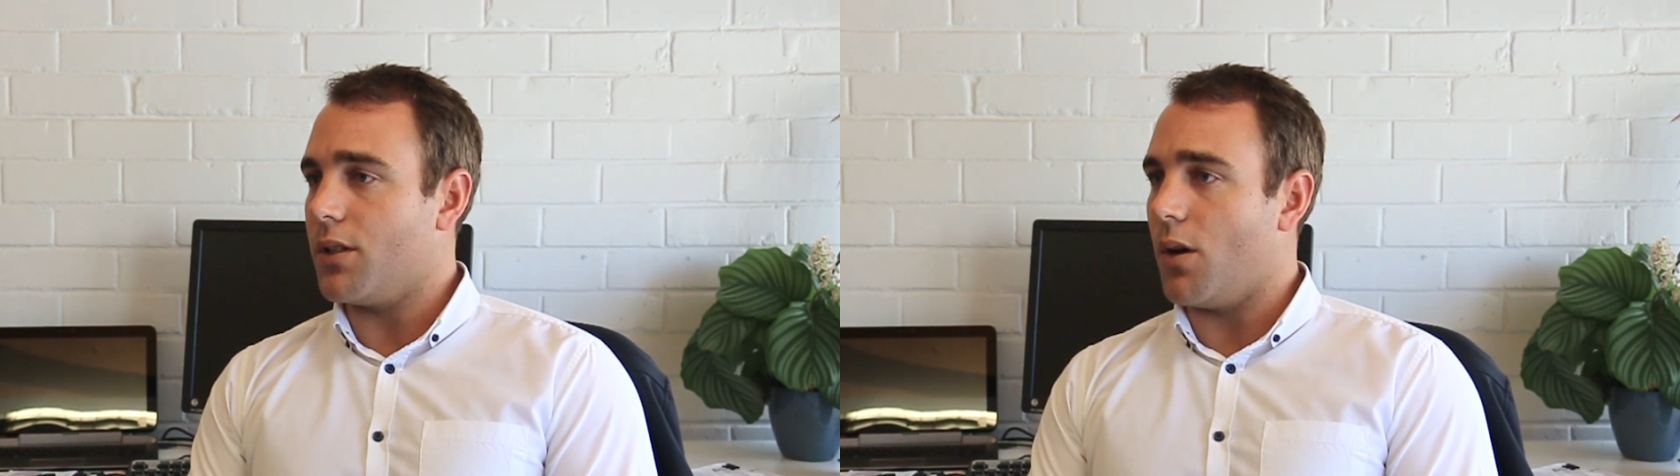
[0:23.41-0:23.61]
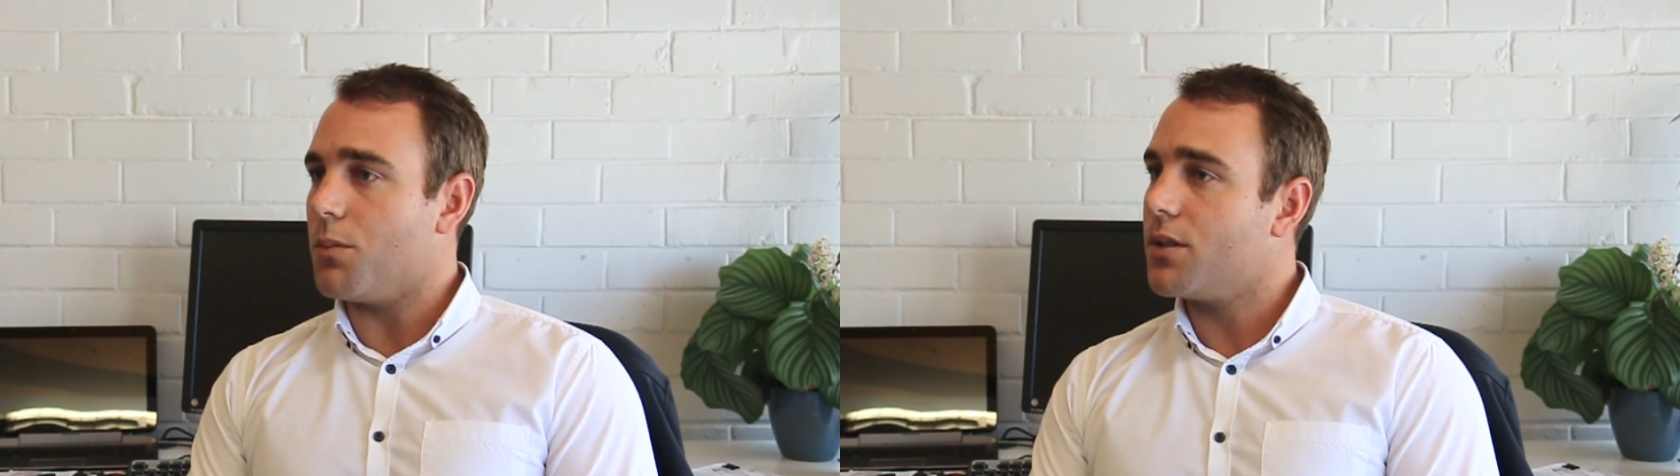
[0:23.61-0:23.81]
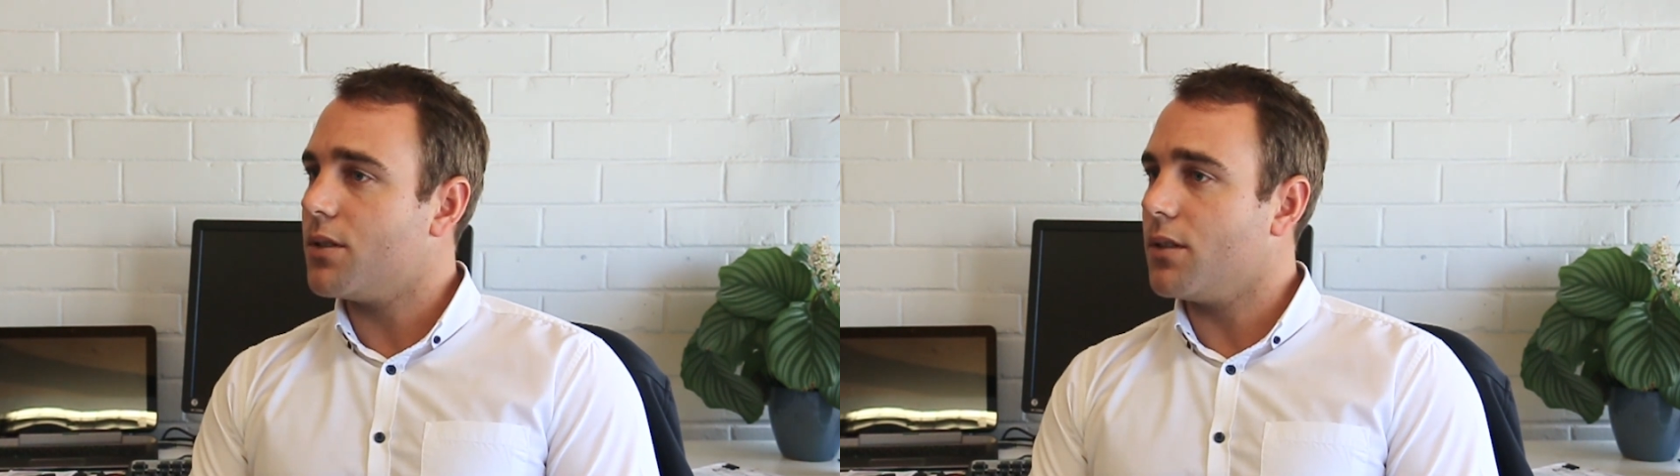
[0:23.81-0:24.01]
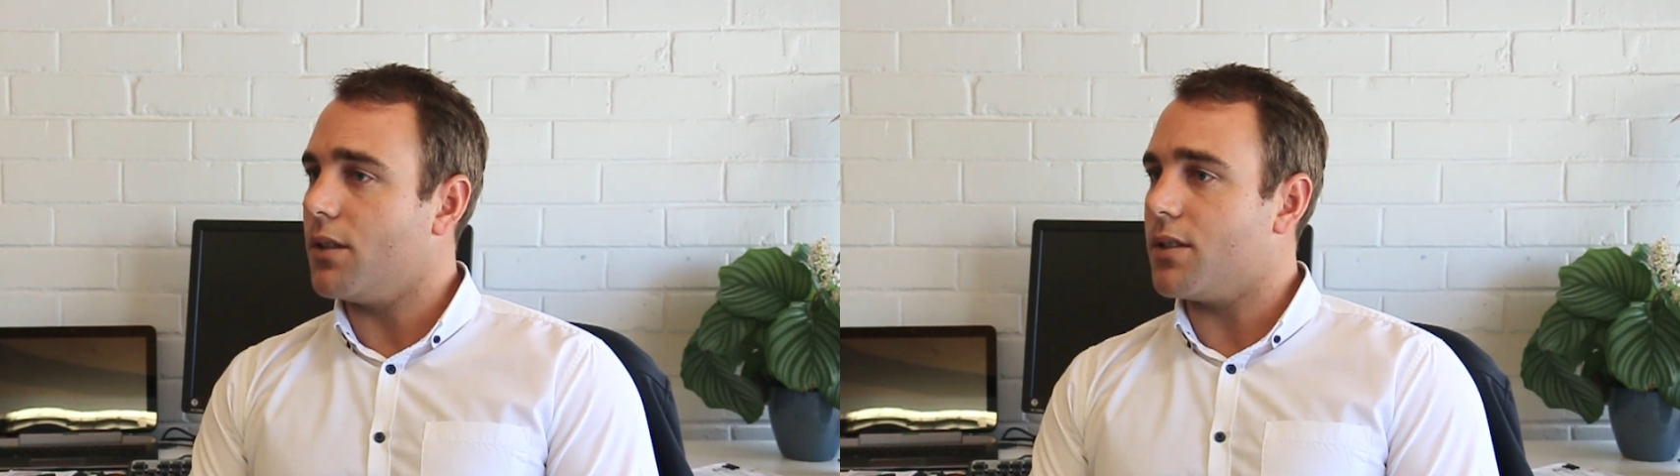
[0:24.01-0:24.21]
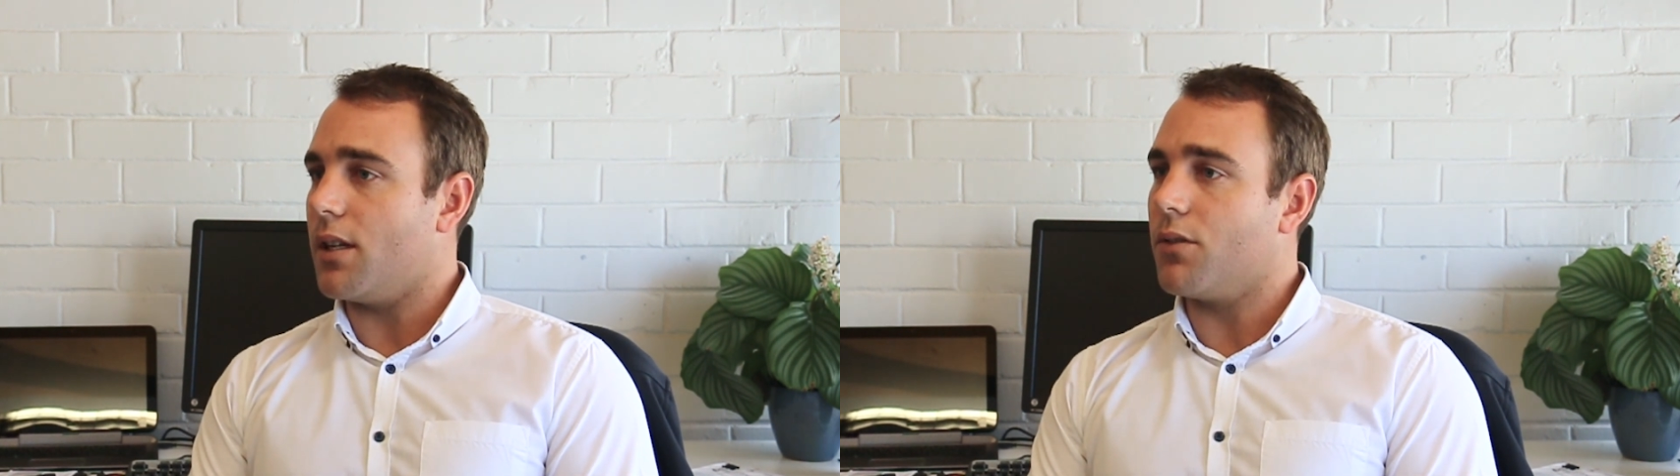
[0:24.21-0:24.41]
helps
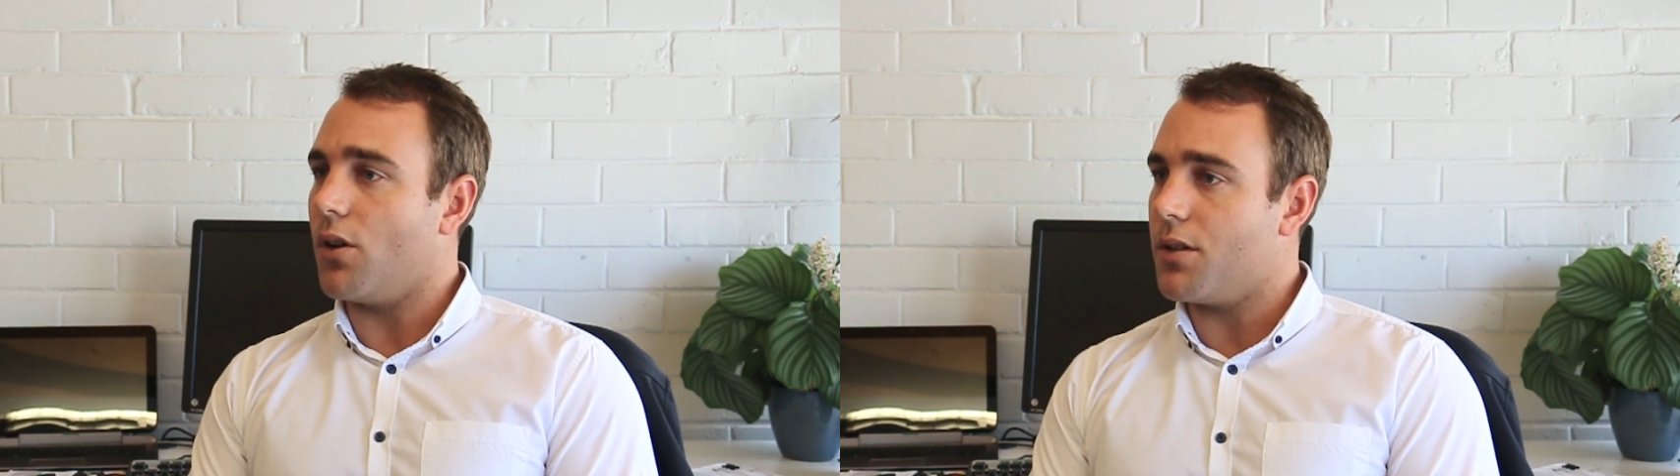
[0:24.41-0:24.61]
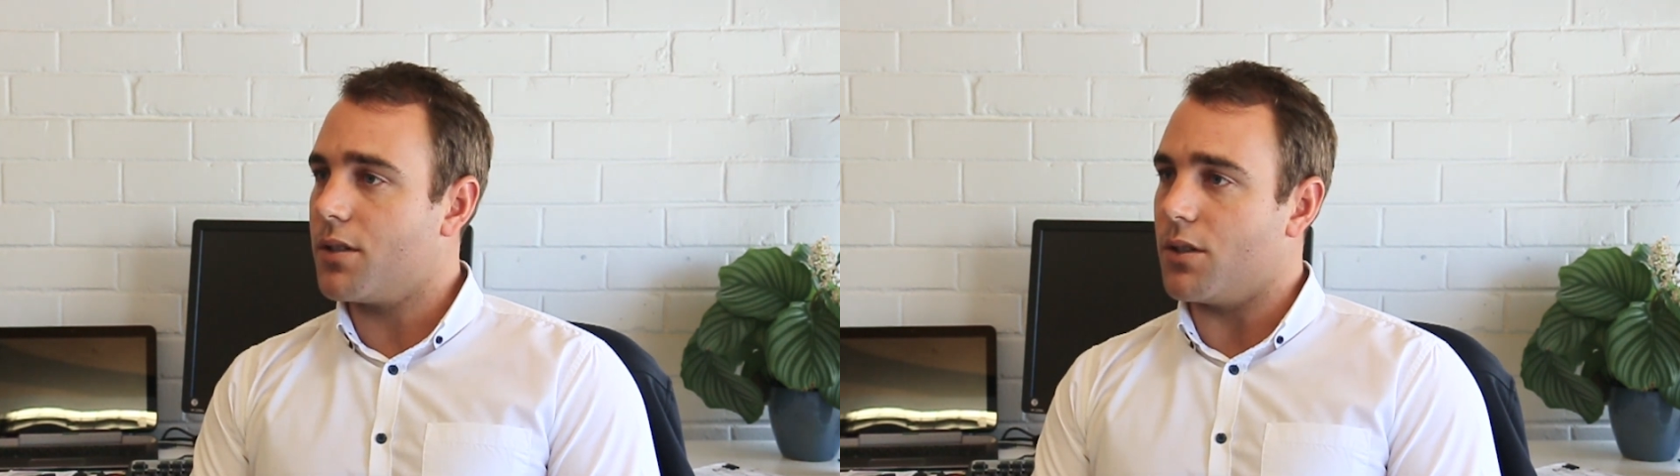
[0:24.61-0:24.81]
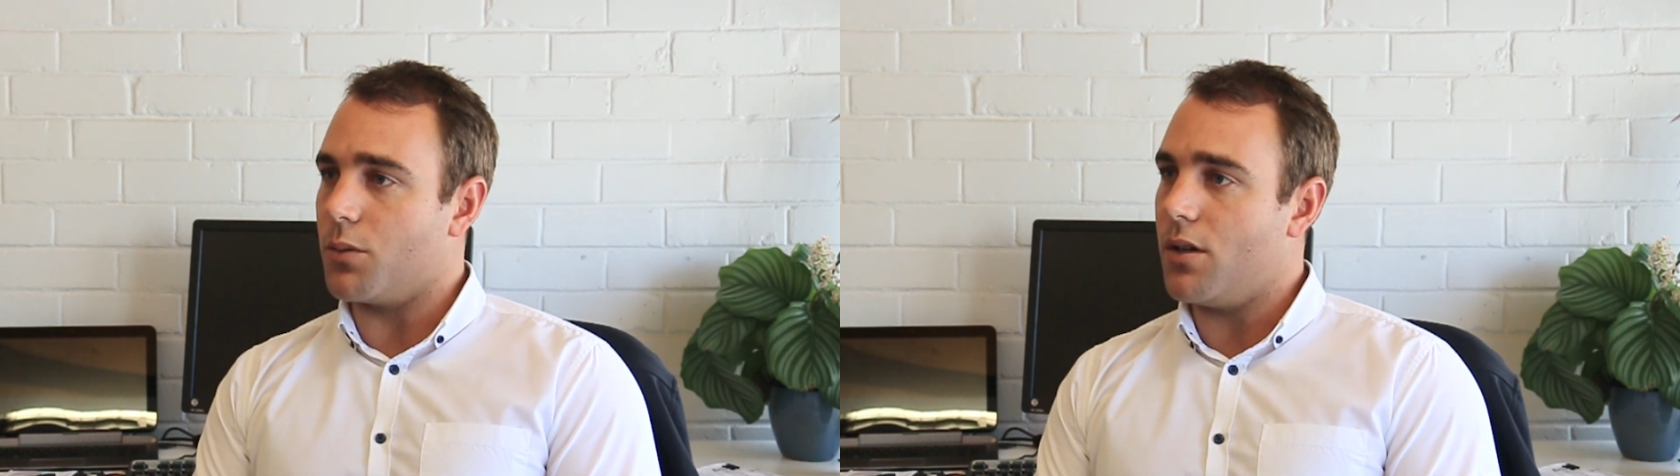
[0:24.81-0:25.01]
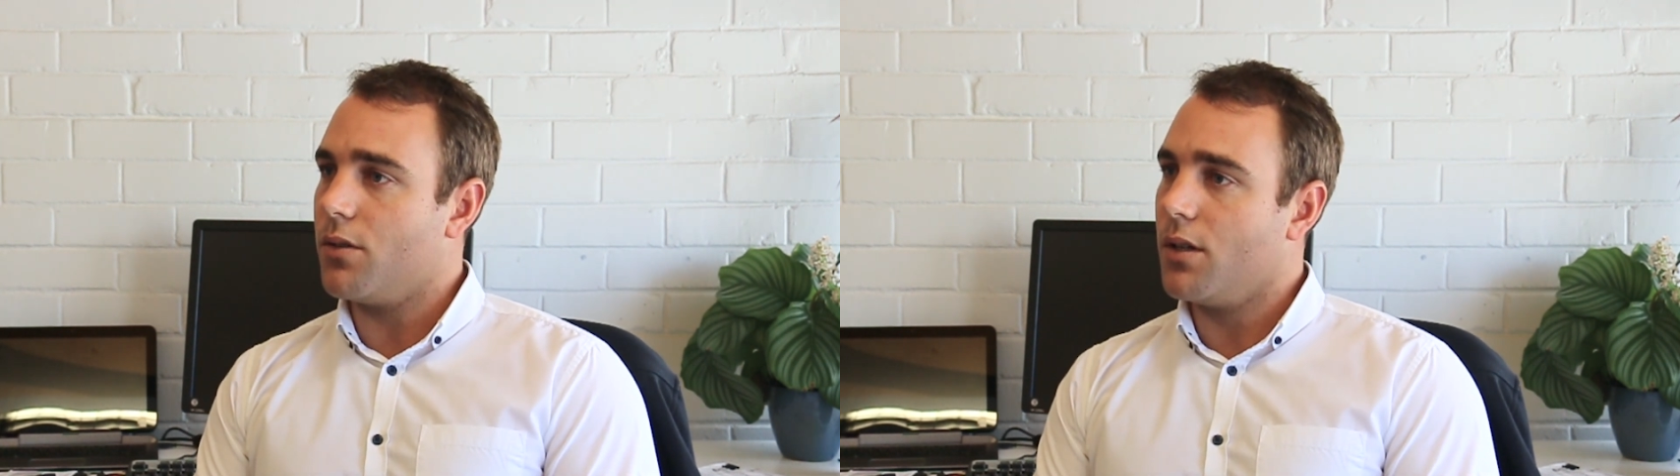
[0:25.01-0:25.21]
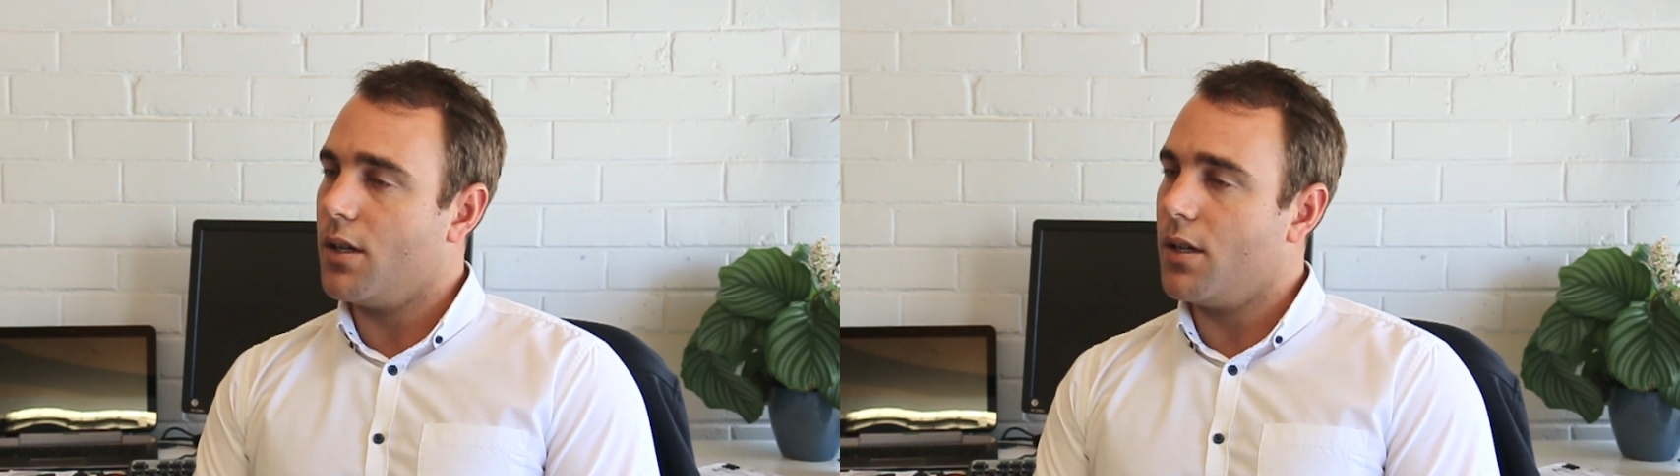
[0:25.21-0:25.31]
you to save costs as well.